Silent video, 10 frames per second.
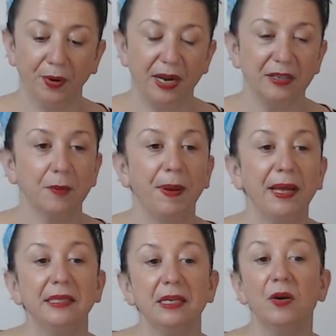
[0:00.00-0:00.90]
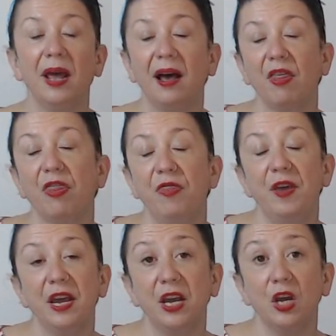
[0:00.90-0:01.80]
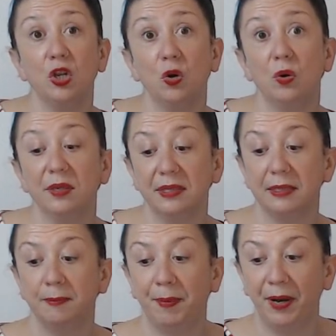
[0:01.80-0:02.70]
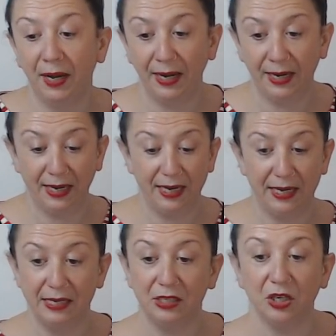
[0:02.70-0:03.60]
Now, depending on how thick your spine is,